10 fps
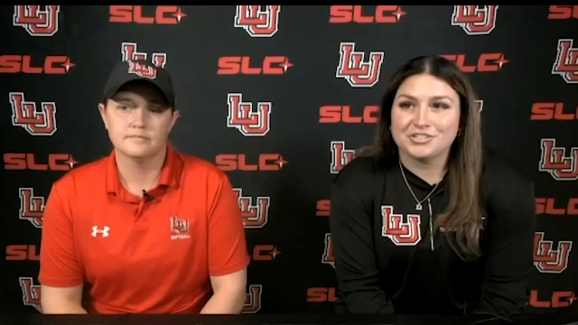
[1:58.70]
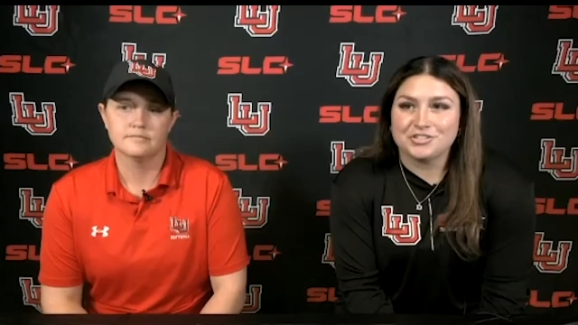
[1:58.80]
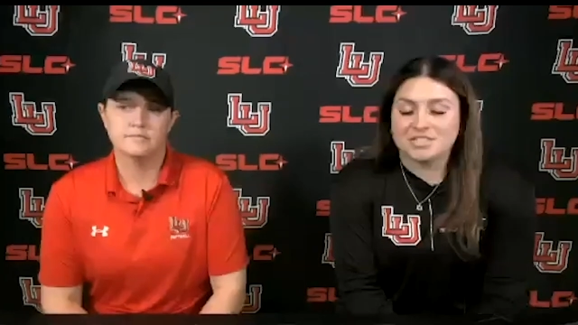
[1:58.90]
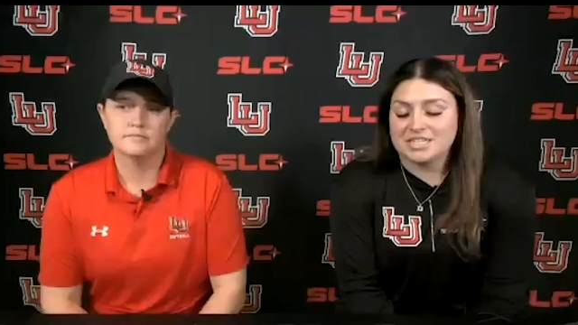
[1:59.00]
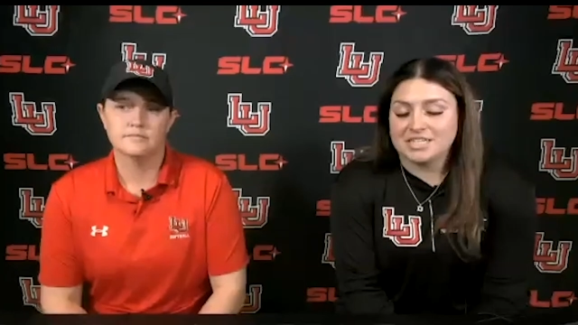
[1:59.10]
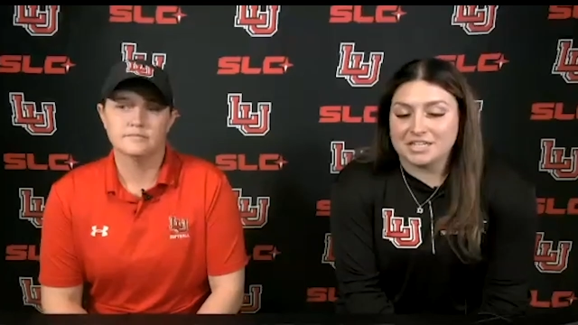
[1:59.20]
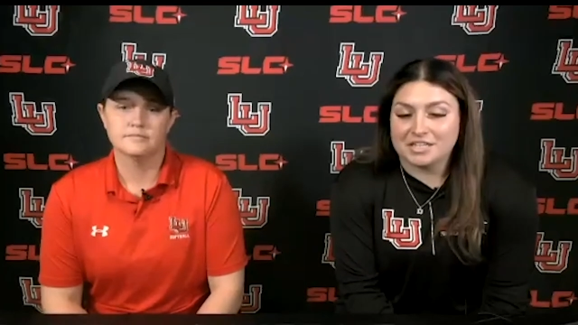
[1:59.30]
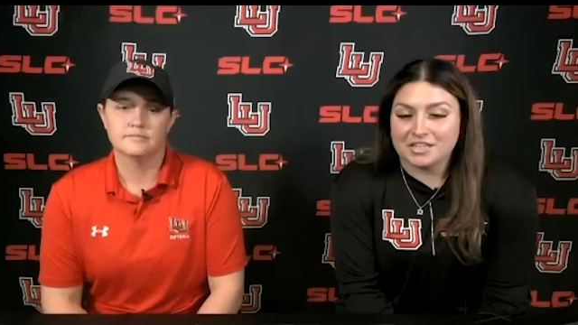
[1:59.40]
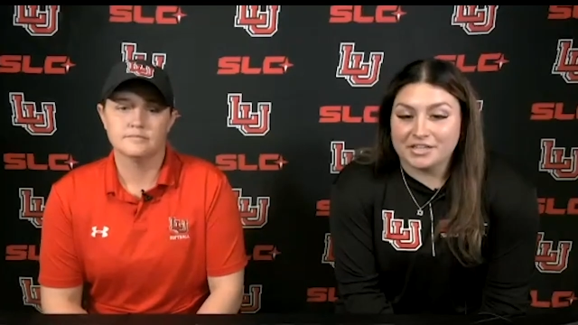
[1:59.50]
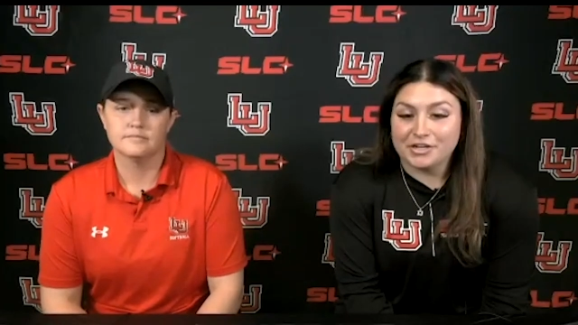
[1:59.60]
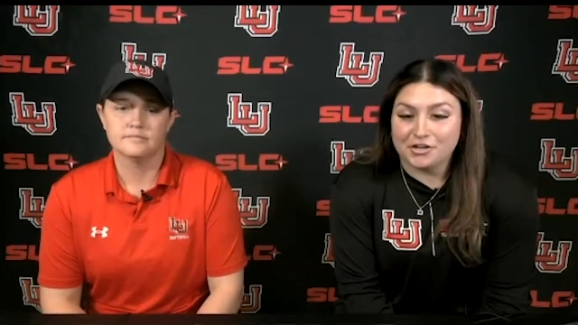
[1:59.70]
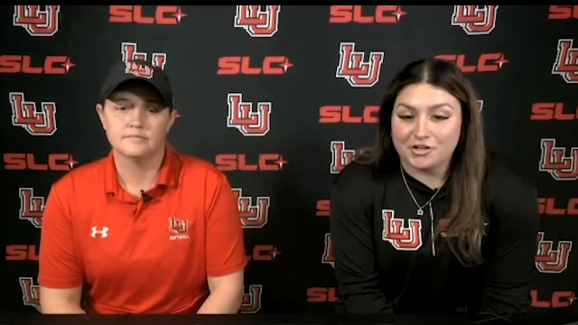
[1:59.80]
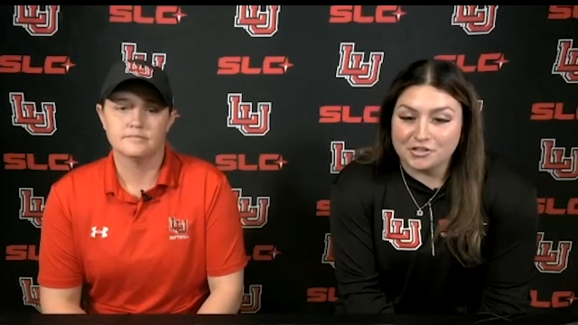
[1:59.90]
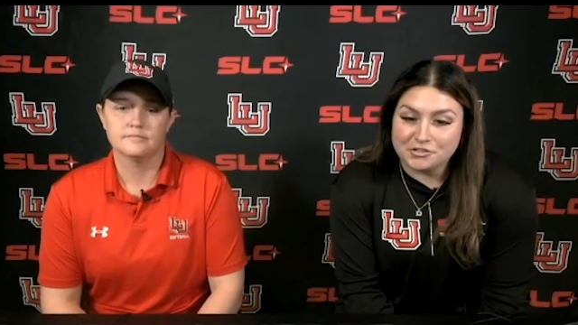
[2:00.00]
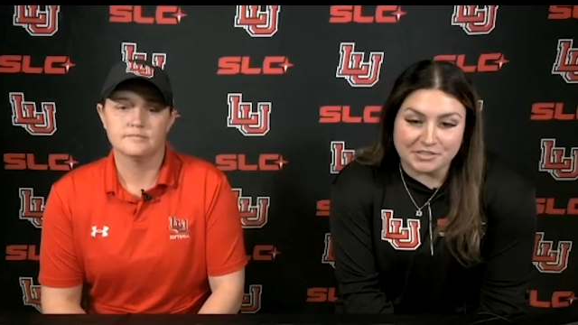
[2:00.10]
Speaker 1: just think they're
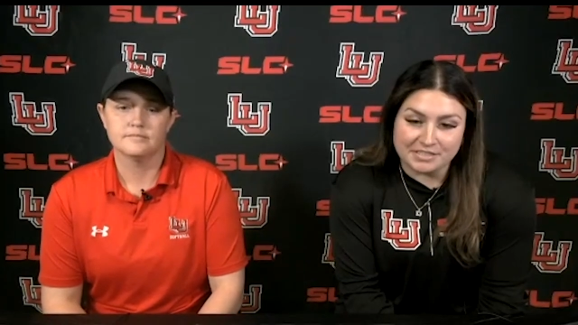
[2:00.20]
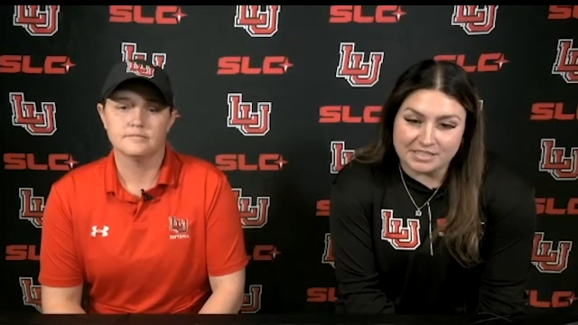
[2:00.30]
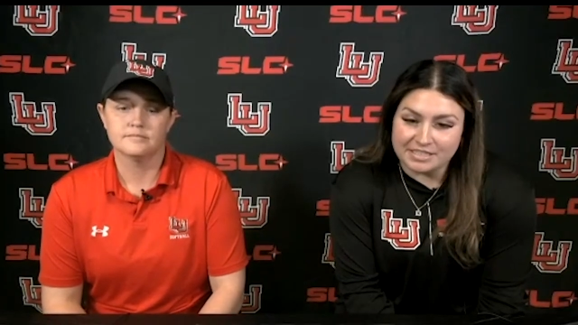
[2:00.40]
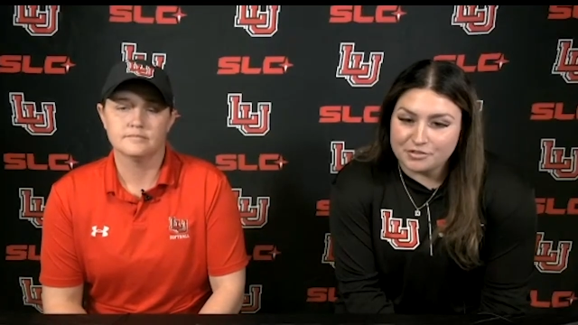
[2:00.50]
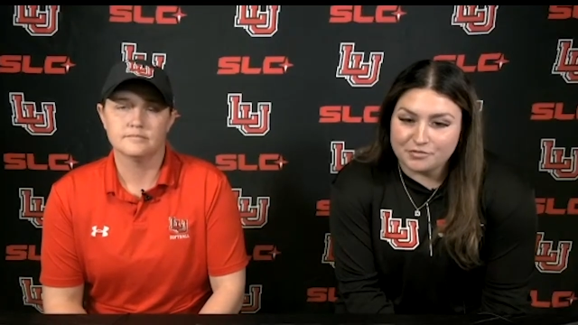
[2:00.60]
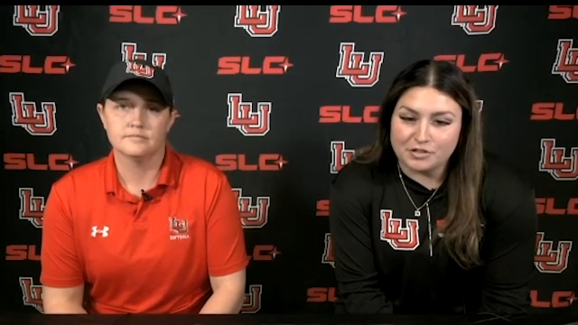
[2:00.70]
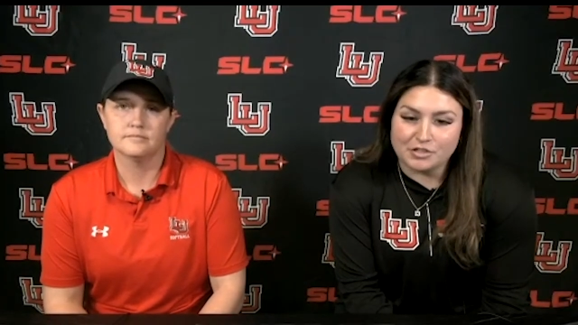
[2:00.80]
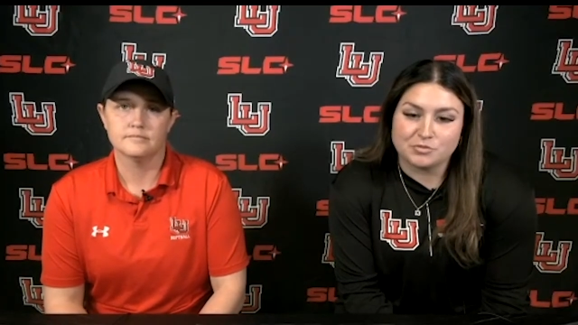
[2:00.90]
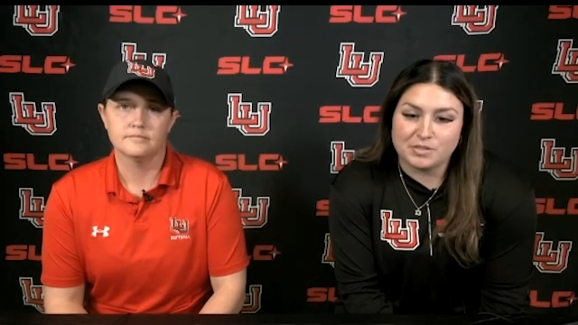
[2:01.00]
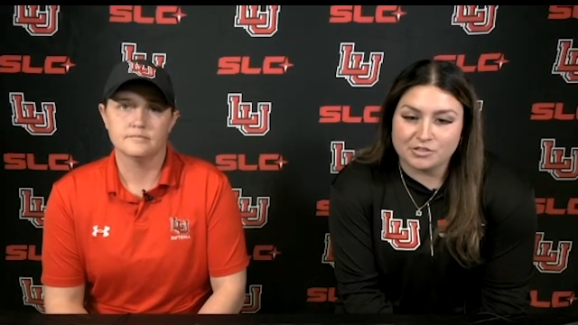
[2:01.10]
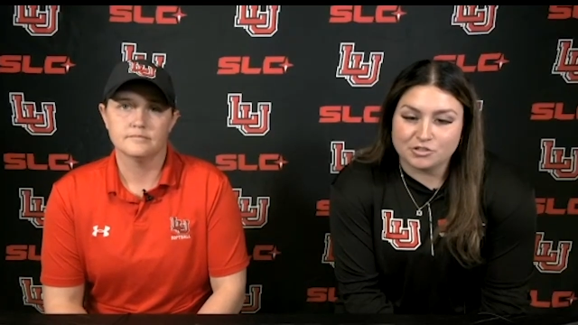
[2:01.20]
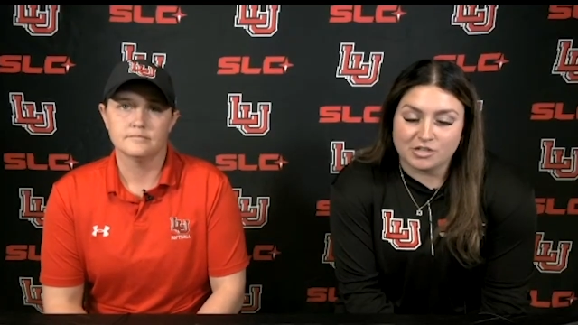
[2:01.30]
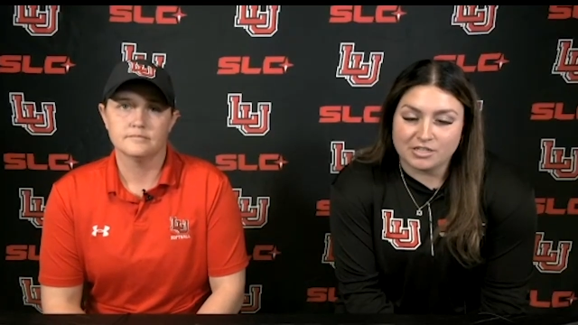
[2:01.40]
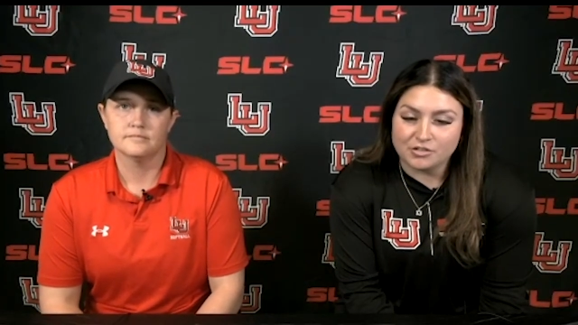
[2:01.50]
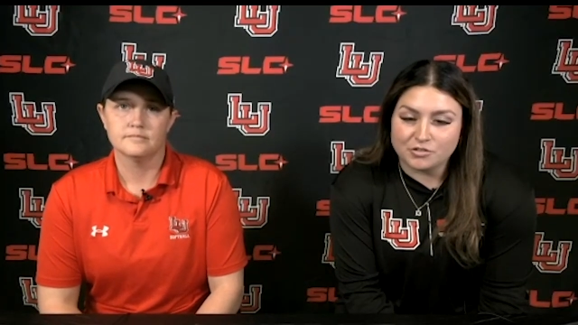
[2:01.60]
hungry. Like they're freshmen, they're
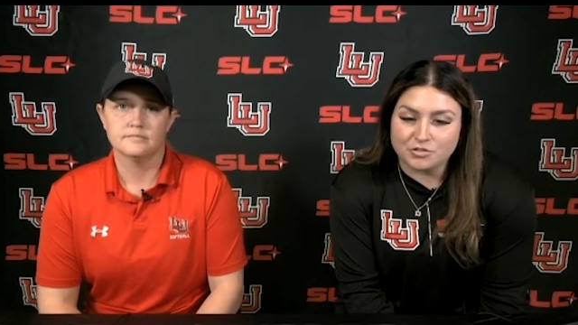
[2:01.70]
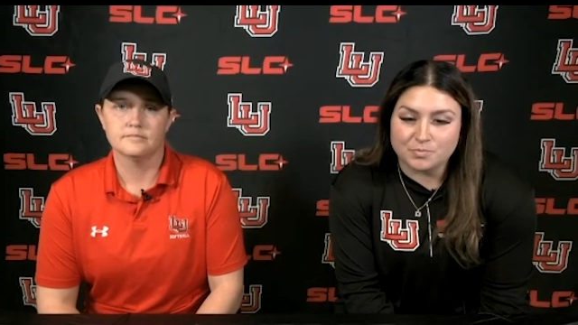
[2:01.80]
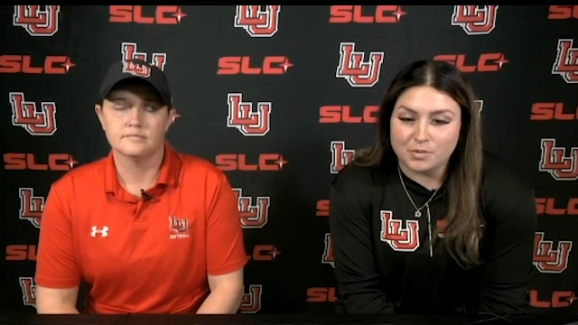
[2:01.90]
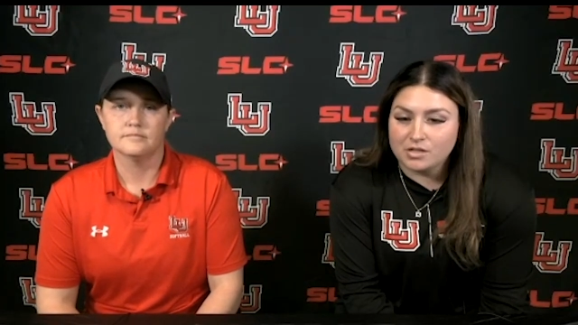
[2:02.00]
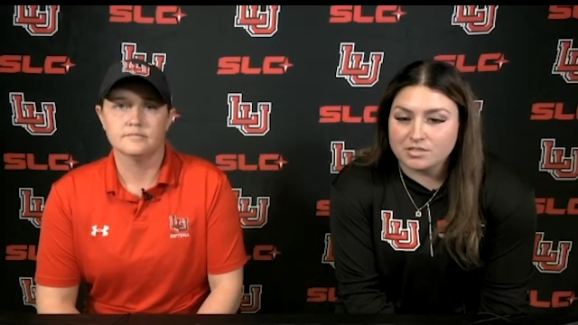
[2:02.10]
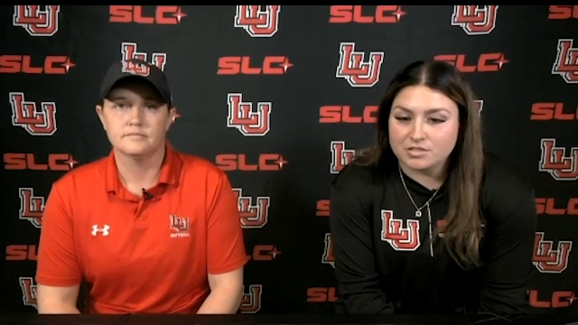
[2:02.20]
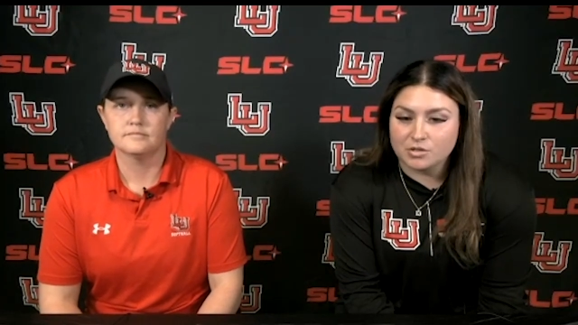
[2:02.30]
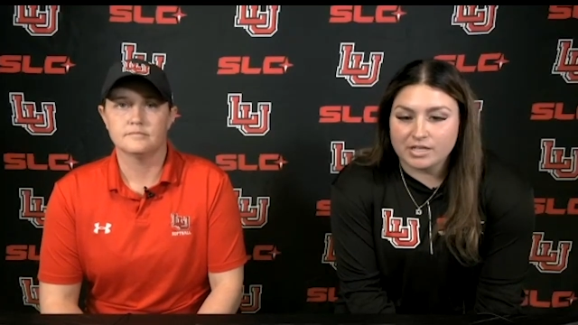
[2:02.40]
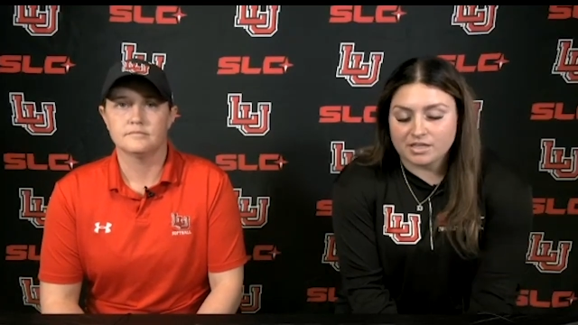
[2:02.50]
trying to earn a spot. And so I